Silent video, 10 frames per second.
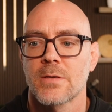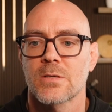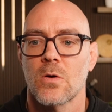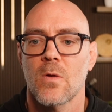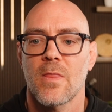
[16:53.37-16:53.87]

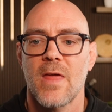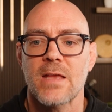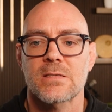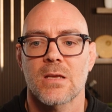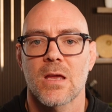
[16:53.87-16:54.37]
So
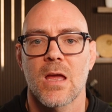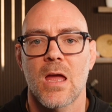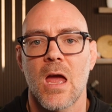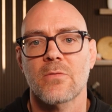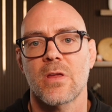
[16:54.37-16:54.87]
that's
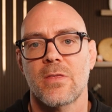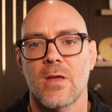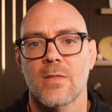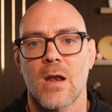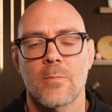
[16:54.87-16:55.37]

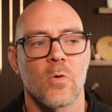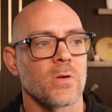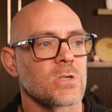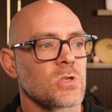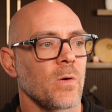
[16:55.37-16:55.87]
everything that I'm
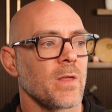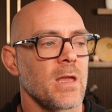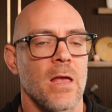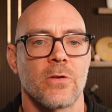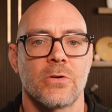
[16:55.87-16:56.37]
going to show on
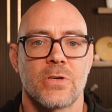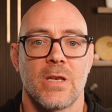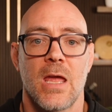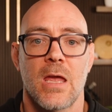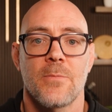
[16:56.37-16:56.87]
the calendar
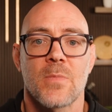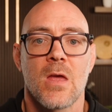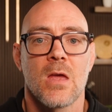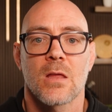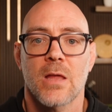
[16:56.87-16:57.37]
today.
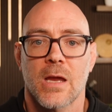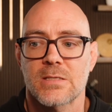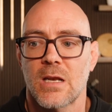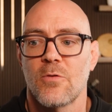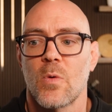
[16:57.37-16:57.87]
Like
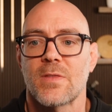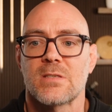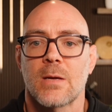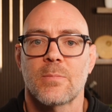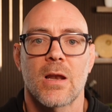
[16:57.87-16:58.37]
I said, if you want
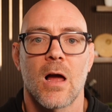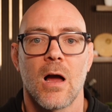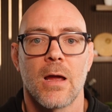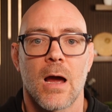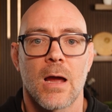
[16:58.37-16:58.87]
the template,
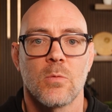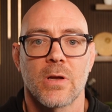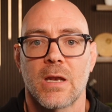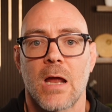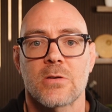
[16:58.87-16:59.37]
I will
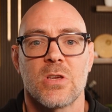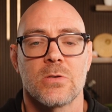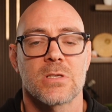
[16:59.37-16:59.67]
get it out to you.